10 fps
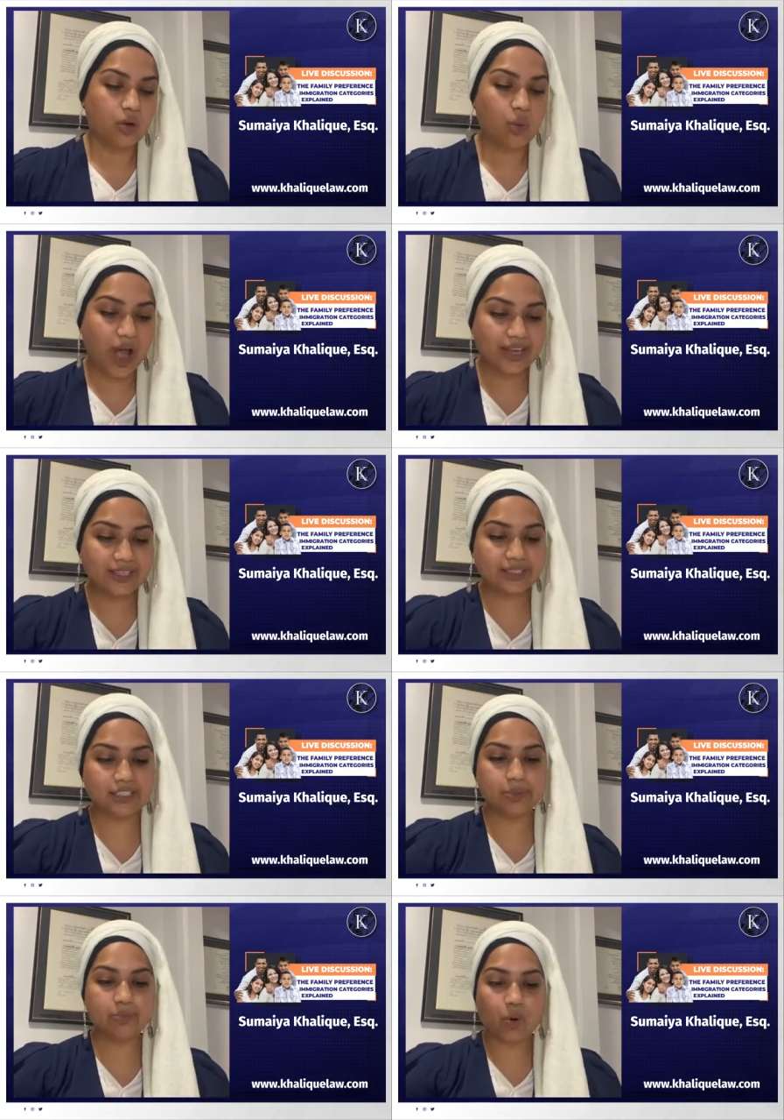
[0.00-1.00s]
Why is
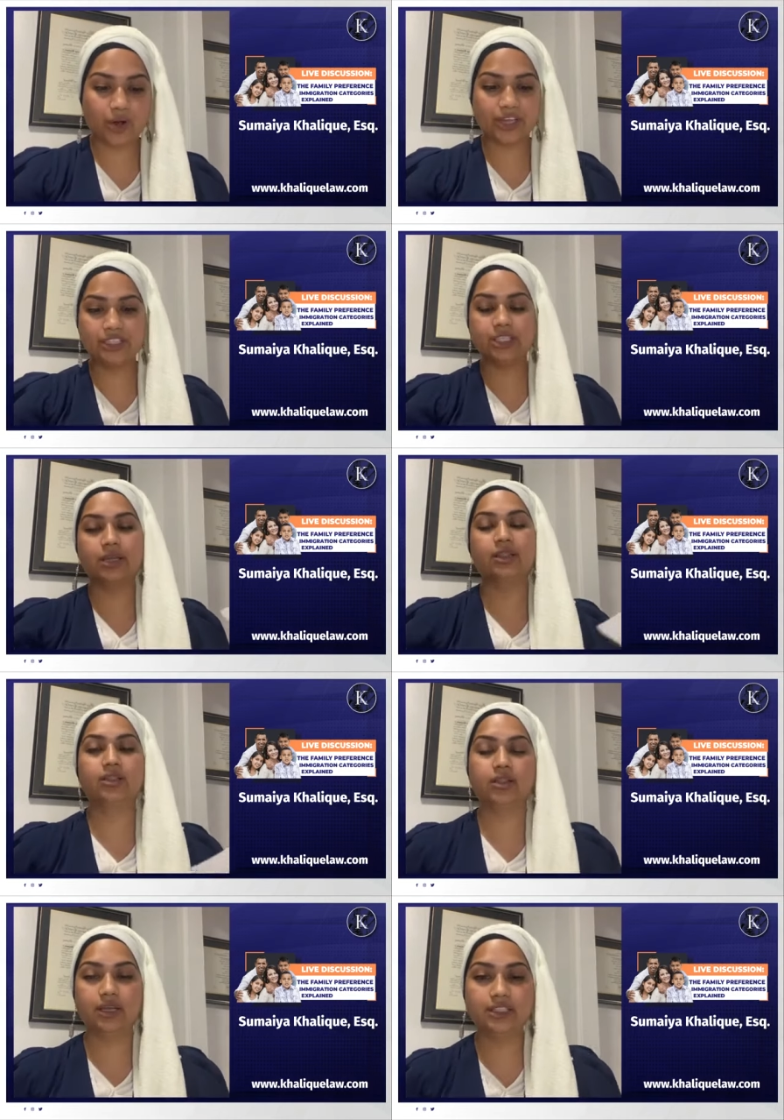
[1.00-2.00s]
this important?
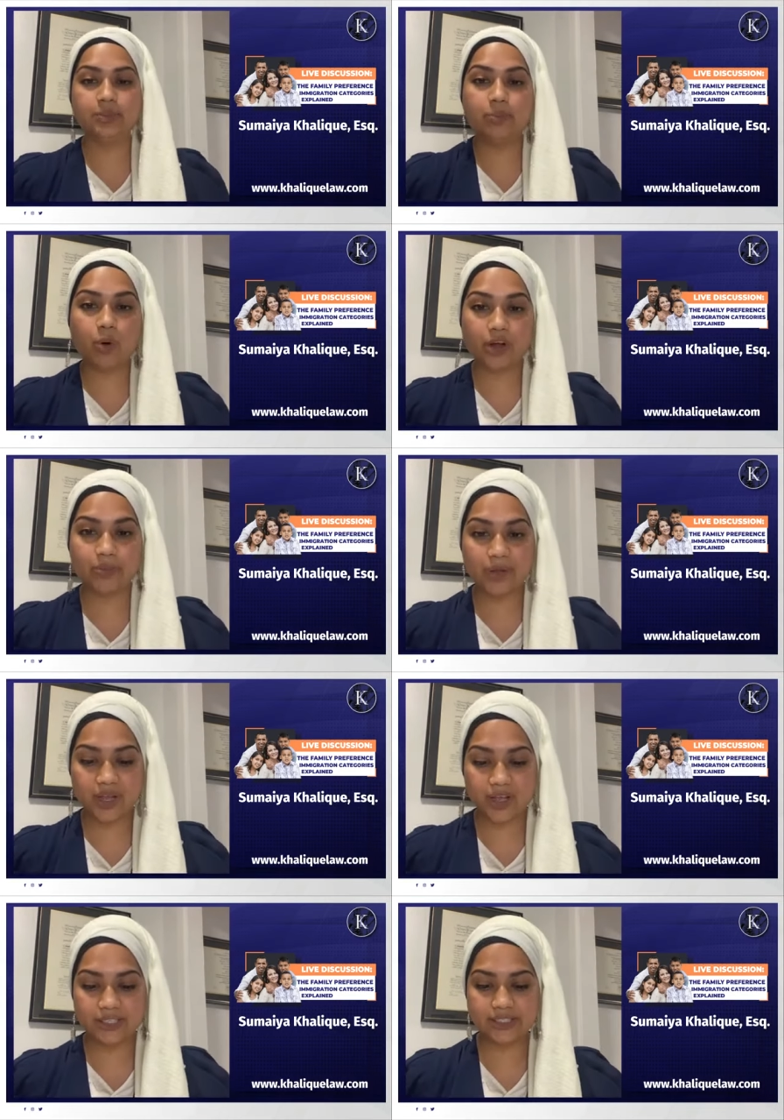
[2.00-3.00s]
It's important
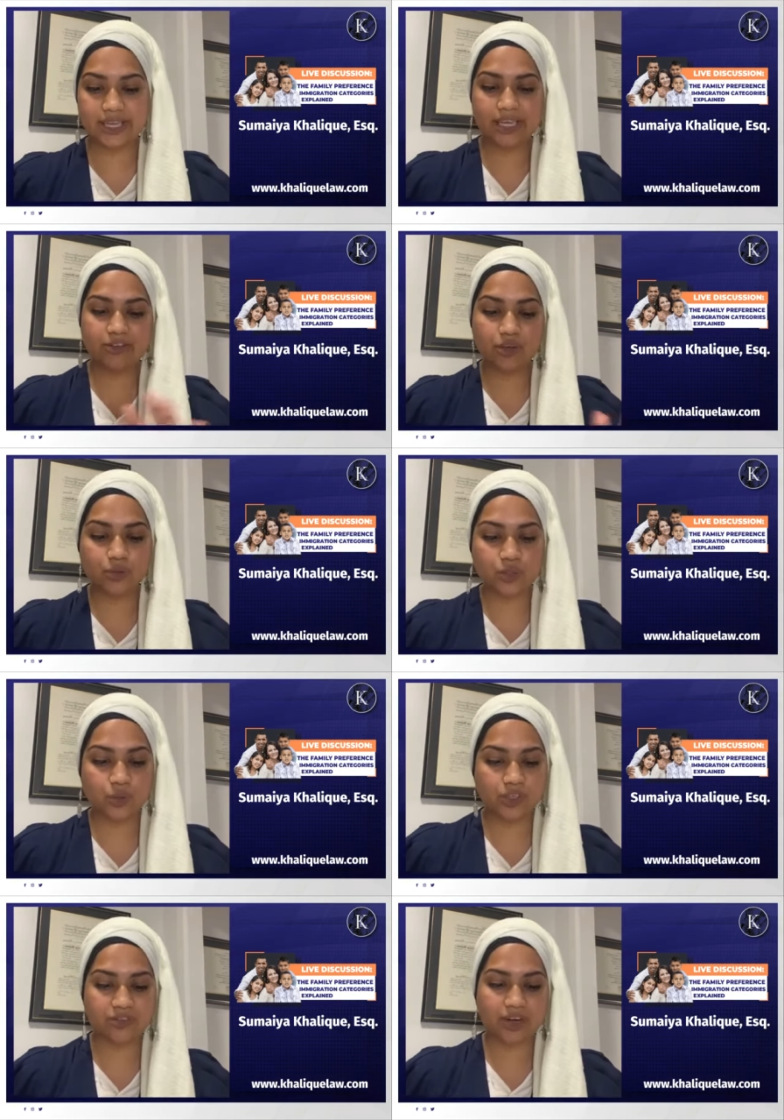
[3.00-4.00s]
because they give you
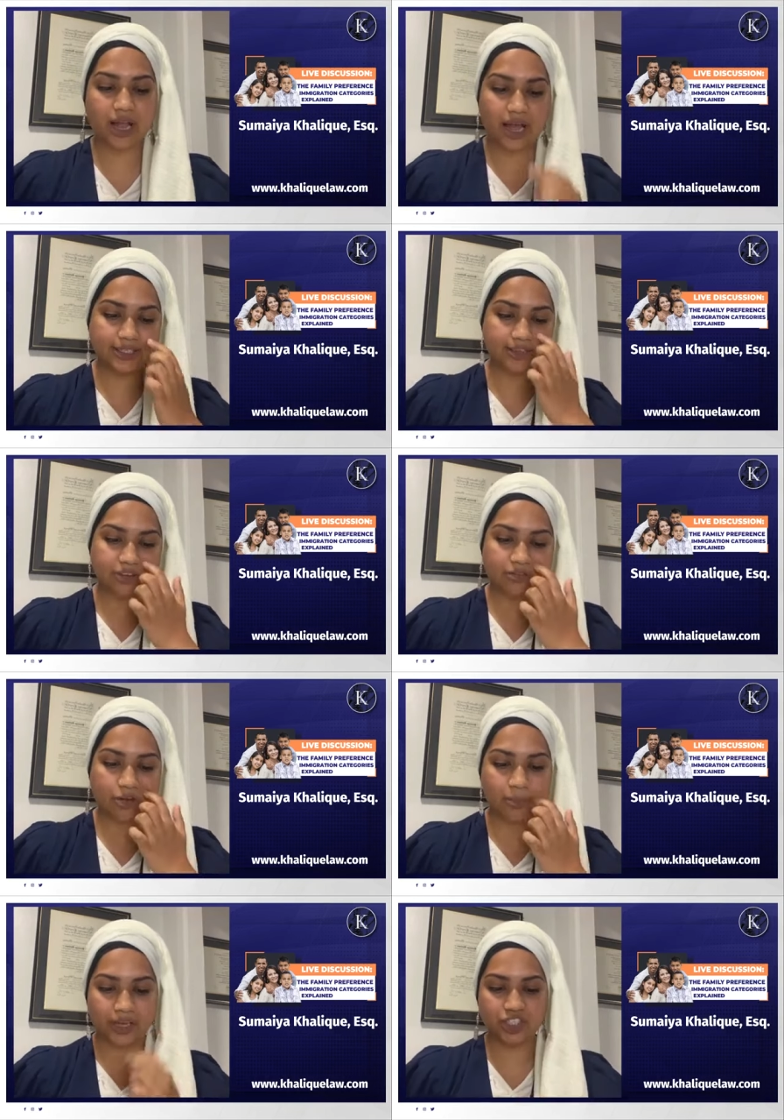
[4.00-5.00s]
two different kinds of
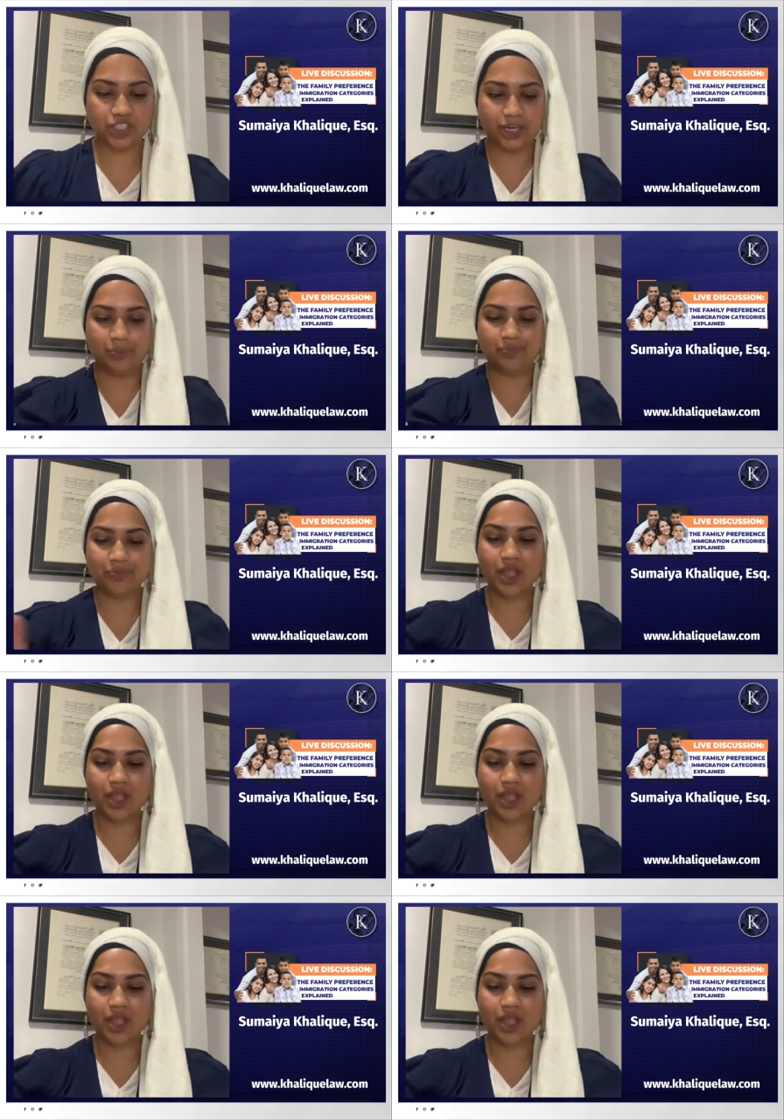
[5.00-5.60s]
information.